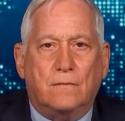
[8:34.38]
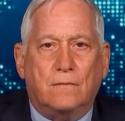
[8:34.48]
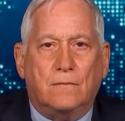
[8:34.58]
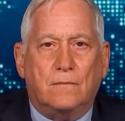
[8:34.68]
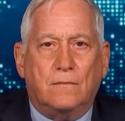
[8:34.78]

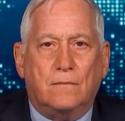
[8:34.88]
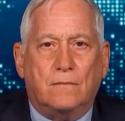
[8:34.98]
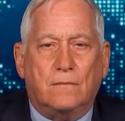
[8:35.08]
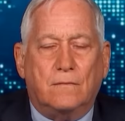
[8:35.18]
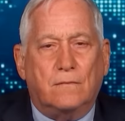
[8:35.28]

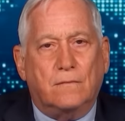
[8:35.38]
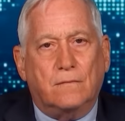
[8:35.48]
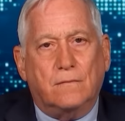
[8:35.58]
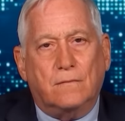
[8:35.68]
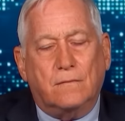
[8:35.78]

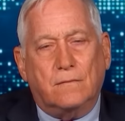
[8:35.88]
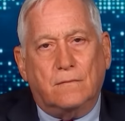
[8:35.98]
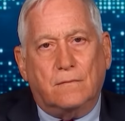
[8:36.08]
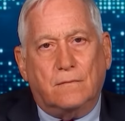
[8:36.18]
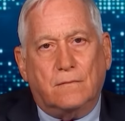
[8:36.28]

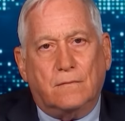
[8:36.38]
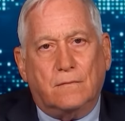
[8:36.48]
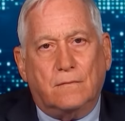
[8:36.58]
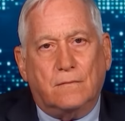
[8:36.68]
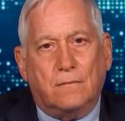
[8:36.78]

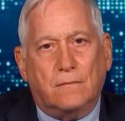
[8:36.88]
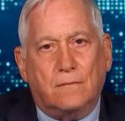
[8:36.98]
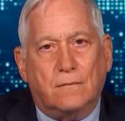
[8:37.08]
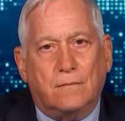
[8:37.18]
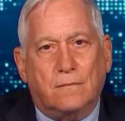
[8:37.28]

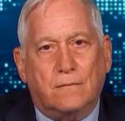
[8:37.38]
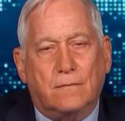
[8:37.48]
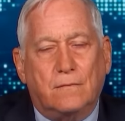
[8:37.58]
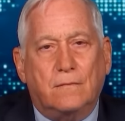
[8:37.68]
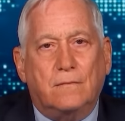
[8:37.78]

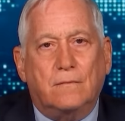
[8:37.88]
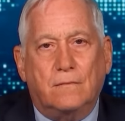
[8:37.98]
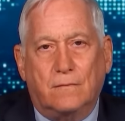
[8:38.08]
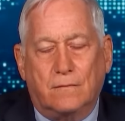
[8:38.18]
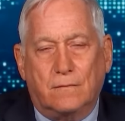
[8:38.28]

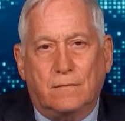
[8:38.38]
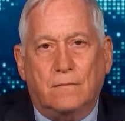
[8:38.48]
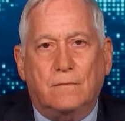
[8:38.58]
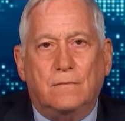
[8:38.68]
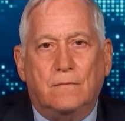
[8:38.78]

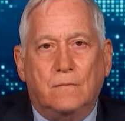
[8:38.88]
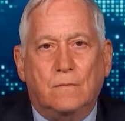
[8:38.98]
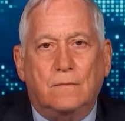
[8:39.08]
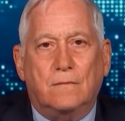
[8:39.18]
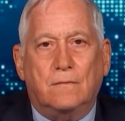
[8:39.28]

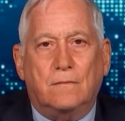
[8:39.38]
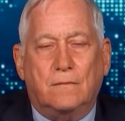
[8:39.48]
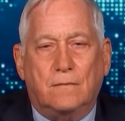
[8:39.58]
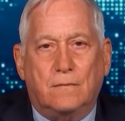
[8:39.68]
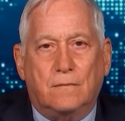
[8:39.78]

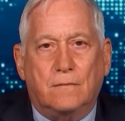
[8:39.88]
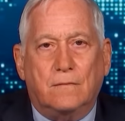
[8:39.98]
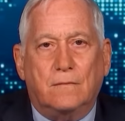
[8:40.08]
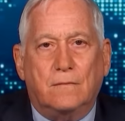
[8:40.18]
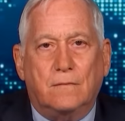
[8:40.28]
(not speaking)